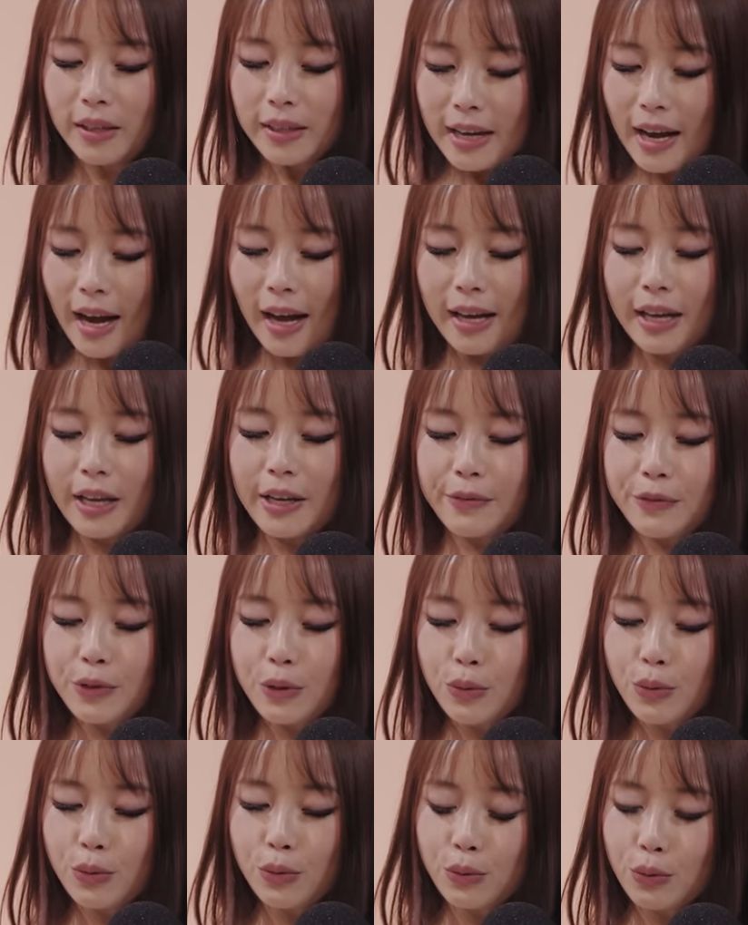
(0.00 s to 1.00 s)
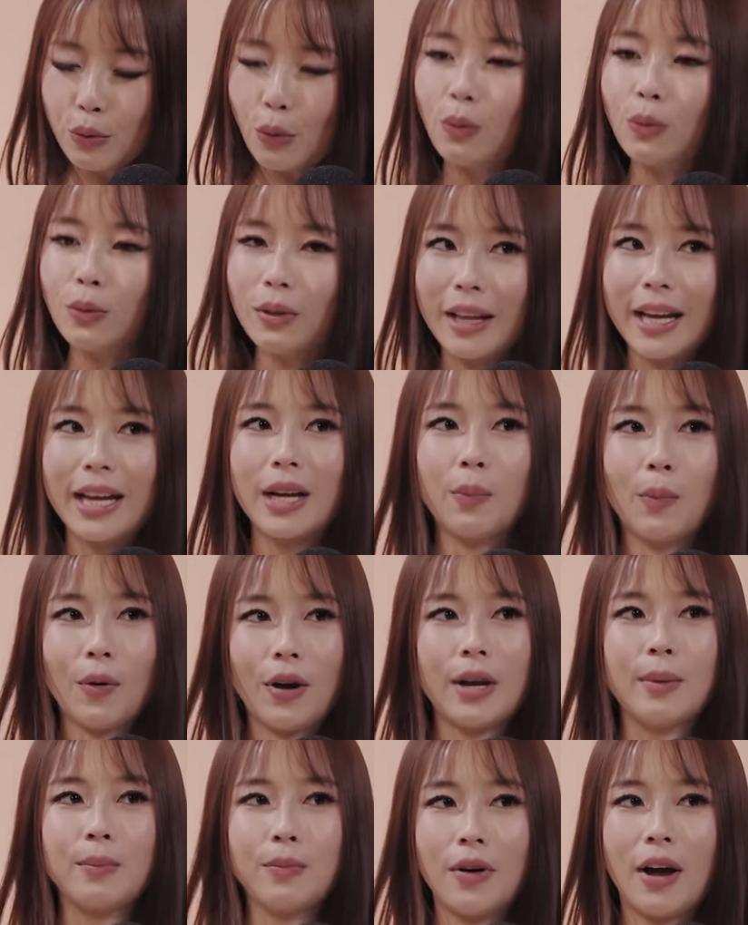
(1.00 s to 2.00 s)
yeah, if you don't like
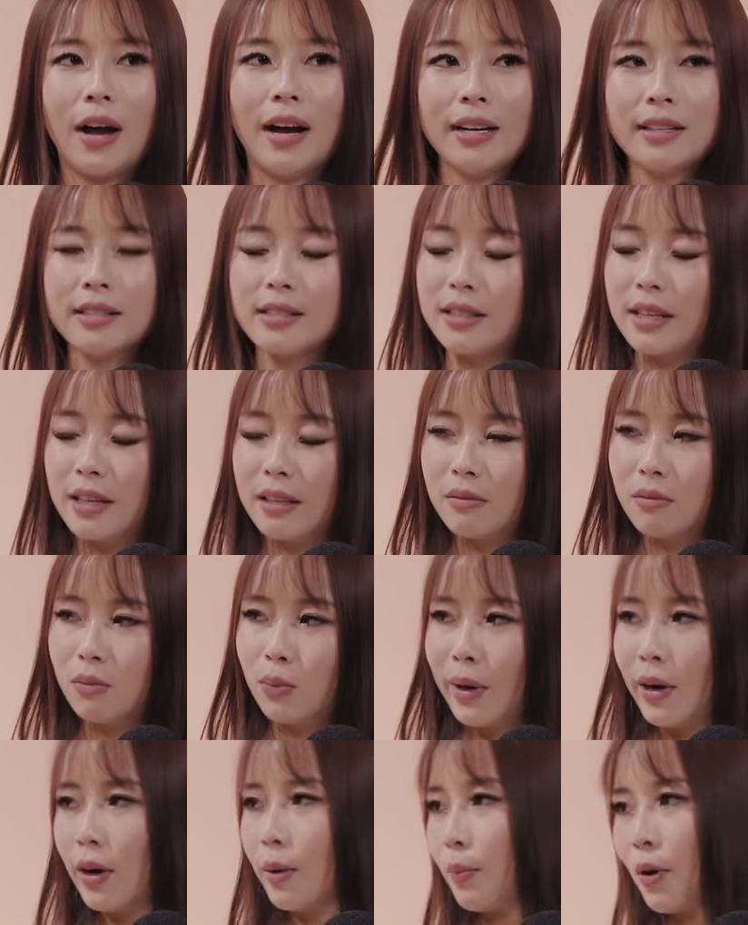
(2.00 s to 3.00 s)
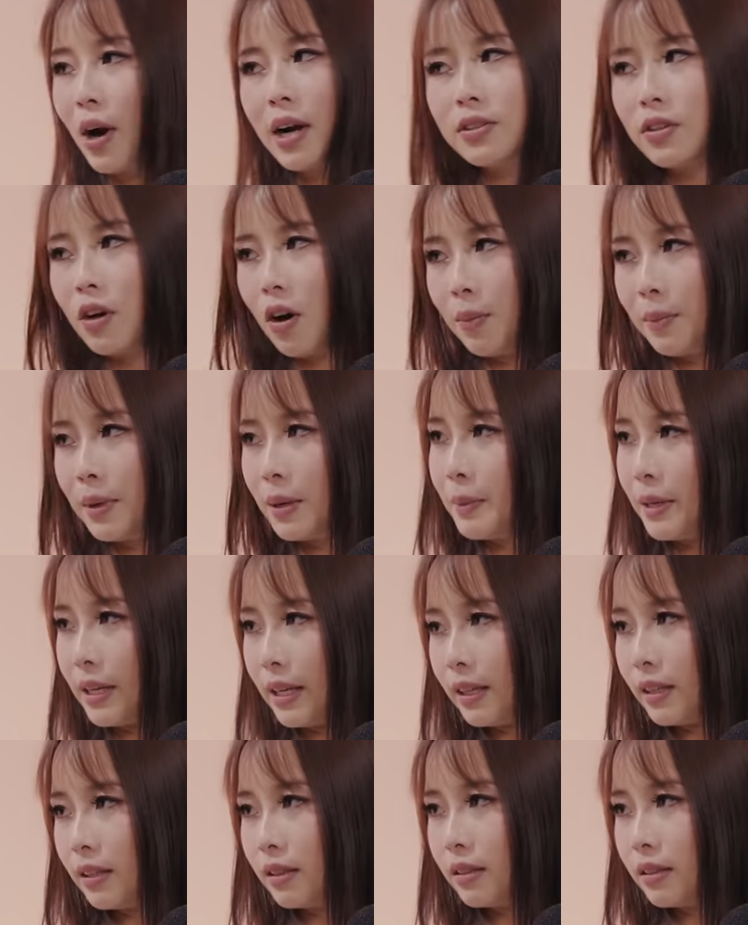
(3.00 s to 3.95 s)
wearing bras, then wear a bra top maybe.